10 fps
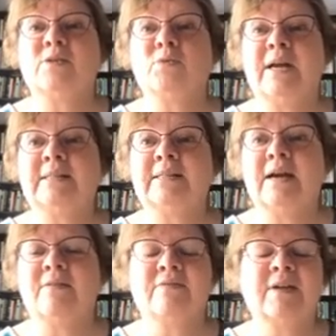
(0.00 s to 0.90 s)
the right
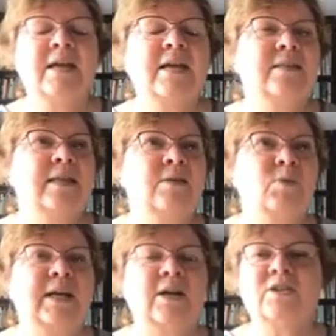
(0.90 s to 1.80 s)
stuff. Then
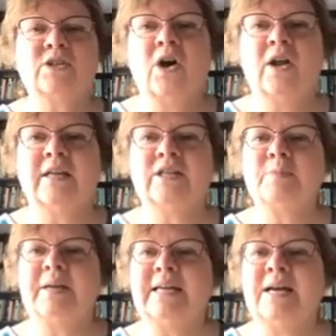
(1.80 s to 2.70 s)
when I got to college,
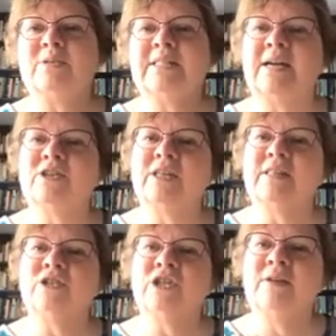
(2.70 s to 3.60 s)
my dad was actually
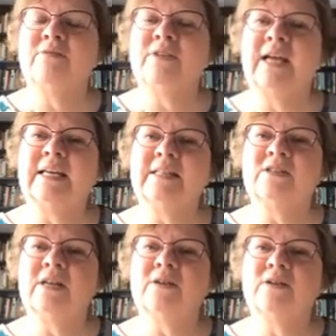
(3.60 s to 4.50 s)
the chief flight
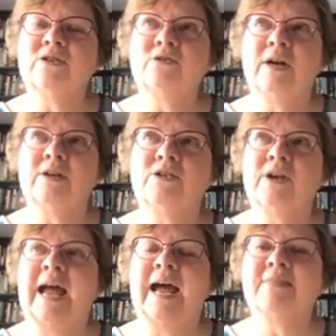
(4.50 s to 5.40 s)

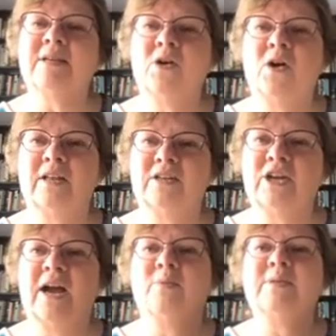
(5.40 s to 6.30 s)
instructor at the college
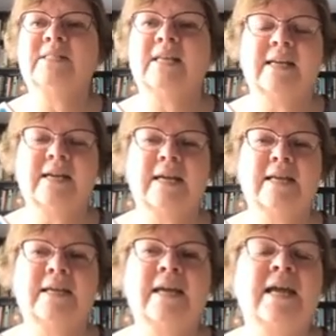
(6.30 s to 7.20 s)
I was studying
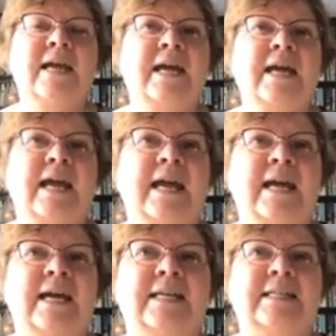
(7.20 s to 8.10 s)
in.
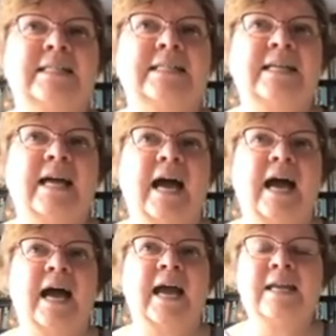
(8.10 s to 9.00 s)
And
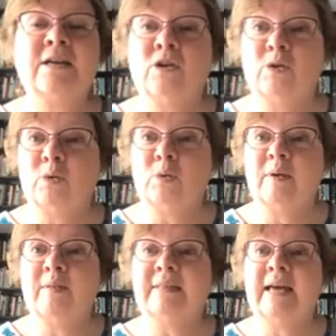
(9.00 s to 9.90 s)
I knew
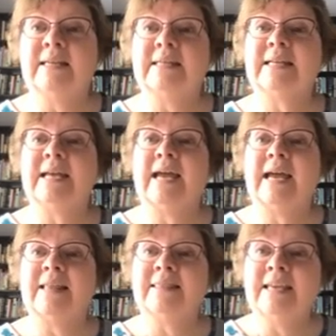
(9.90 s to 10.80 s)
that
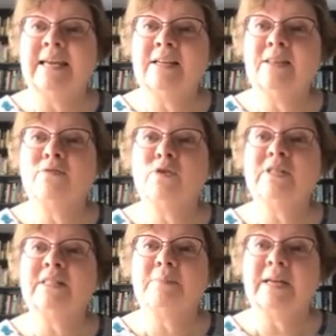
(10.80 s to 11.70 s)
at the end of the
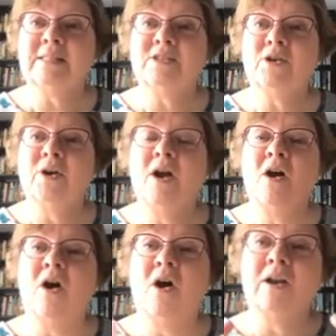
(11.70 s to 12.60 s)
first semester,
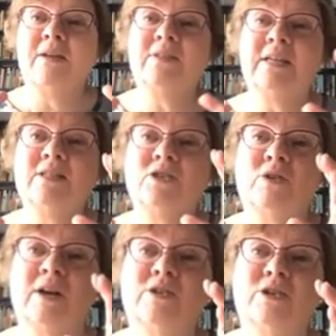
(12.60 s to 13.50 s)
all of the
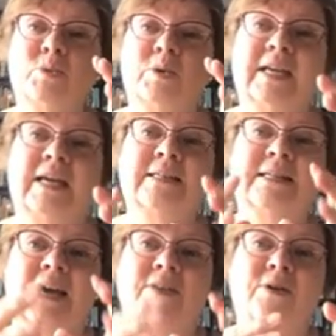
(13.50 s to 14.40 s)
instructors would get
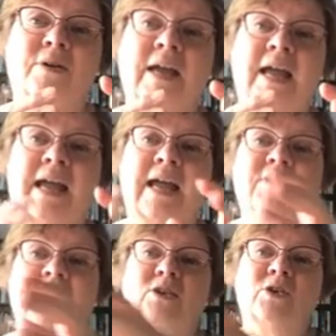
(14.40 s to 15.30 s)
together and
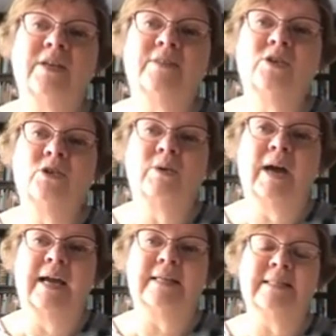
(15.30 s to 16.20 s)
they'd look at the new
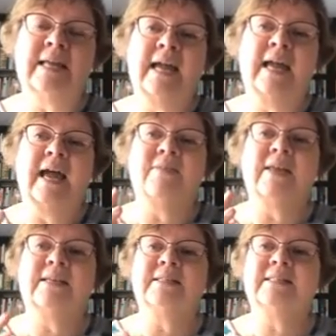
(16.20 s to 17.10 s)
guys and
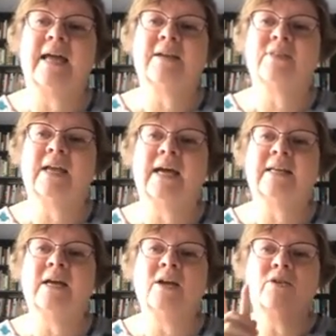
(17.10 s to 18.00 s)
they'd decide if they
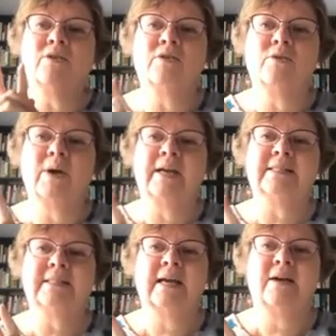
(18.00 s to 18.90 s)
had the
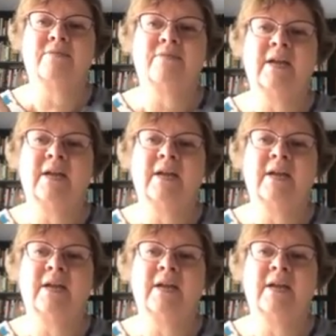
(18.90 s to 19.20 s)
right stuff.